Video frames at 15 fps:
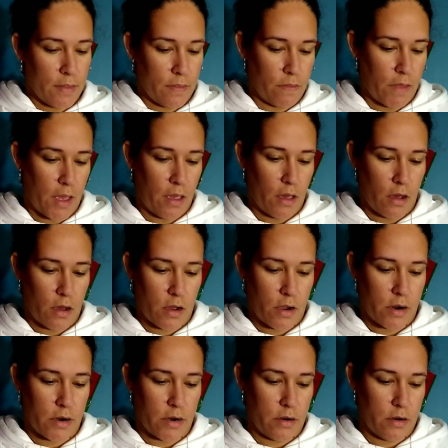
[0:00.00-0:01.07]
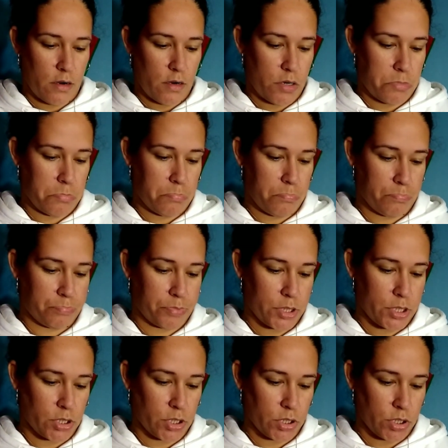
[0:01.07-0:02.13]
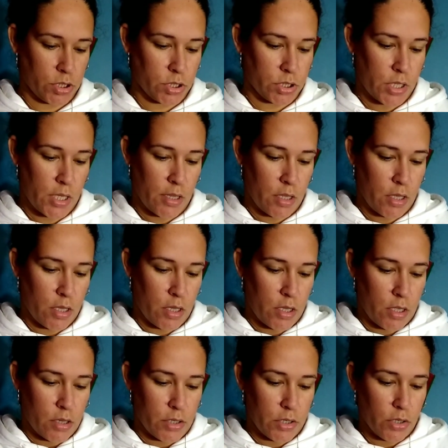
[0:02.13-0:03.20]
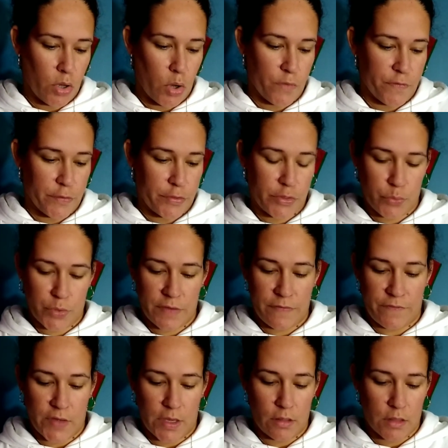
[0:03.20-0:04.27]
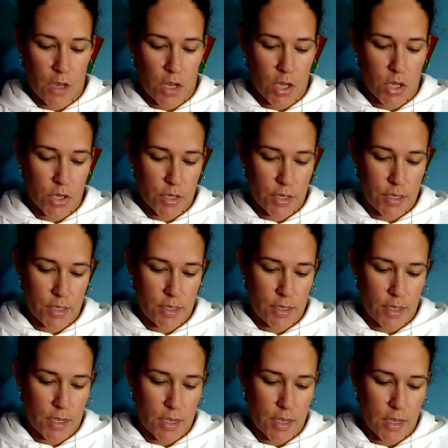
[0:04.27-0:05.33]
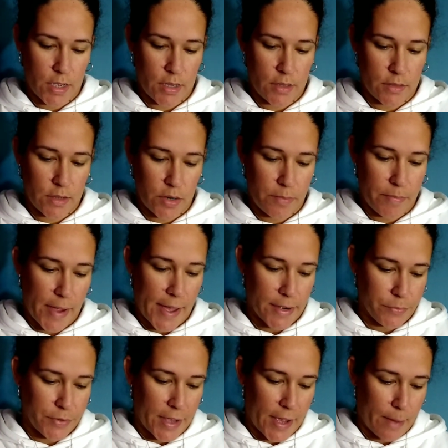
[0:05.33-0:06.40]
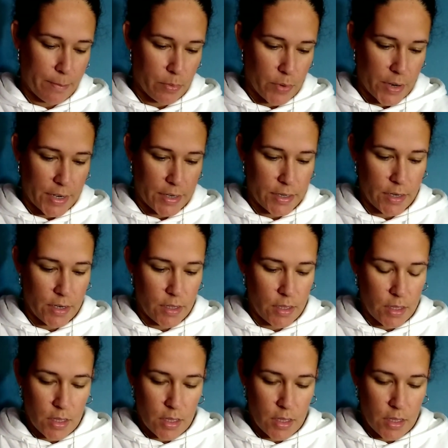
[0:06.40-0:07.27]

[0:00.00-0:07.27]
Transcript: They are a little over three feet long and they're battery operated.